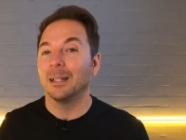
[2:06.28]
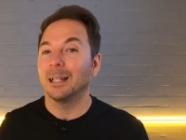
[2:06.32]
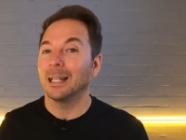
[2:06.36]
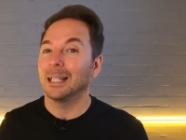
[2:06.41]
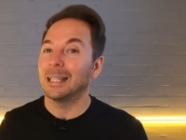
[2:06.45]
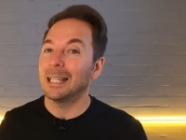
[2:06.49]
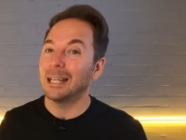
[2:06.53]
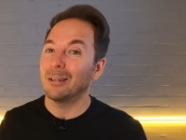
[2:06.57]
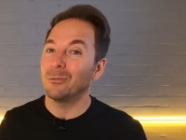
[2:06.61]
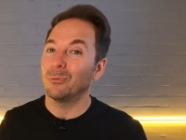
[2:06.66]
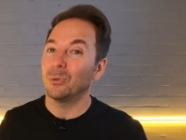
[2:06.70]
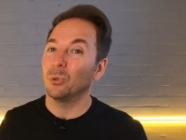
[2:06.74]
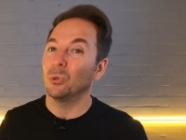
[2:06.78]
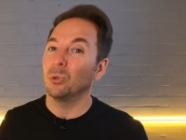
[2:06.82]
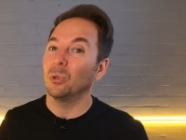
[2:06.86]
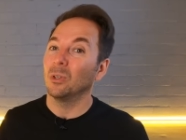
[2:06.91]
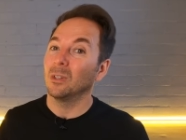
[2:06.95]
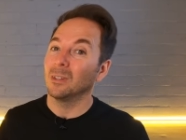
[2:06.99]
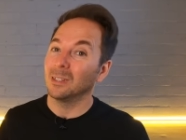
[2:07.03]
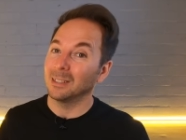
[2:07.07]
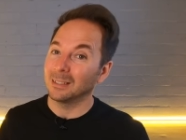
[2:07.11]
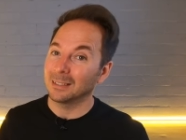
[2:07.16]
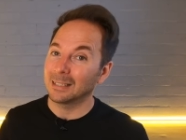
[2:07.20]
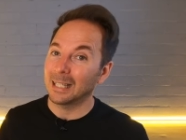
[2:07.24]
and therefore
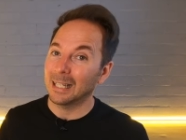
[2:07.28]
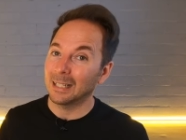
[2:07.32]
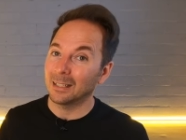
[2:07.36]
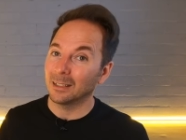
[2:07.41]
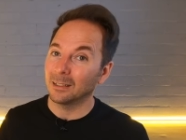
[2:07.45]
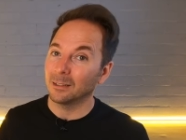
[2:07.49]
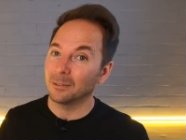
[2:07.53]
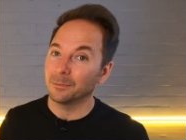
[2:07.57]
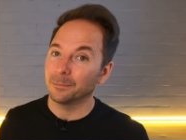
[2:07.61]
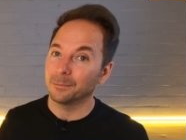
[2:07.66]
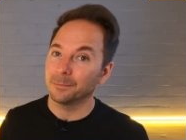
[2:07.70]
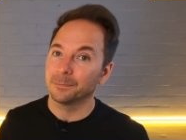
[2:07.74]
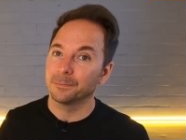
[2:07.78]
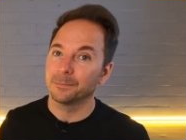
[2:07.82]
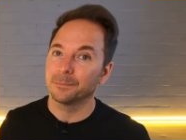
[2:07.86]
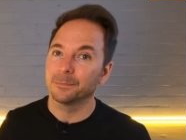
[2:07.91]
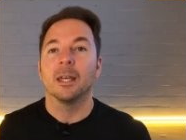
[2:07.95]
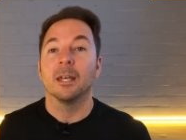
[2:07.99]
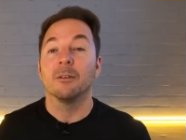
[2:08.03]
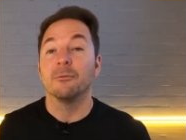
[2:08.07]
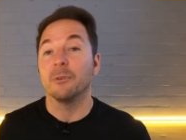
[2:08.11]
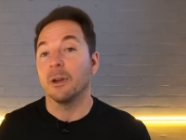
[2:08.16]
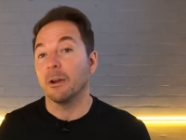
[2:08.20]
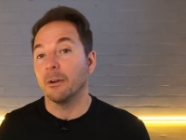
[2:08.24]
the scanner.
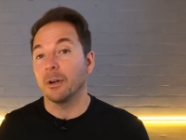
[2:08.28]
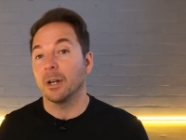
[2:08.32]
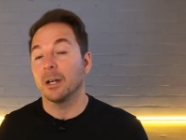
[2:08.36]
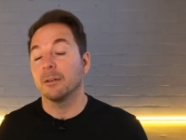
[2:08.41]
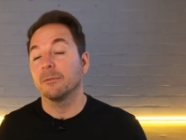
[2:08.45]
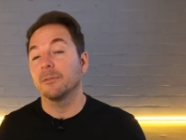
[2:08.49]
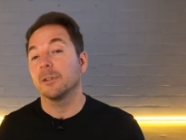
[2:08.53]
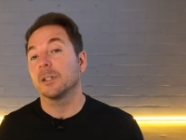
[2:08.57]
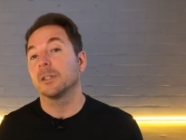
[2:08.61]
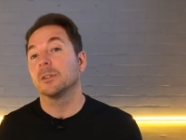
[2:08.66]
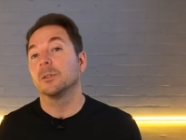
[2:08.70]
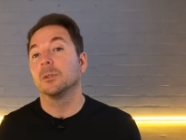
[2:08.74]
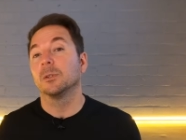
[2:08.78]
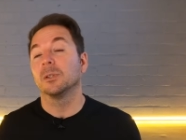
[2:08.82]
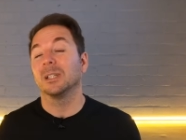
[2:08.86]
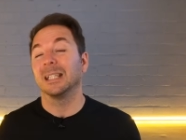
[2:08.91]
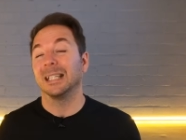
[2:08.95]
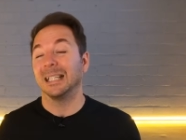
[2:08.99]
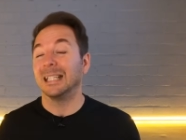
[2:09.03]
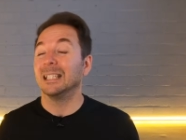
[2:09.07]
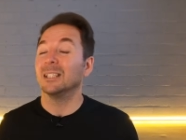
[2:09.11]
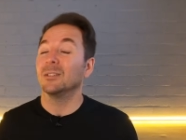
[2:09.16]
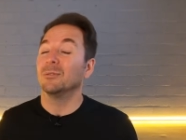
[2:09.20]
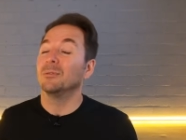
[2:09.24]
Fair enough, I thought,
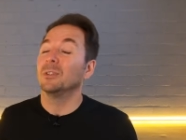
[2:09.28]
it is a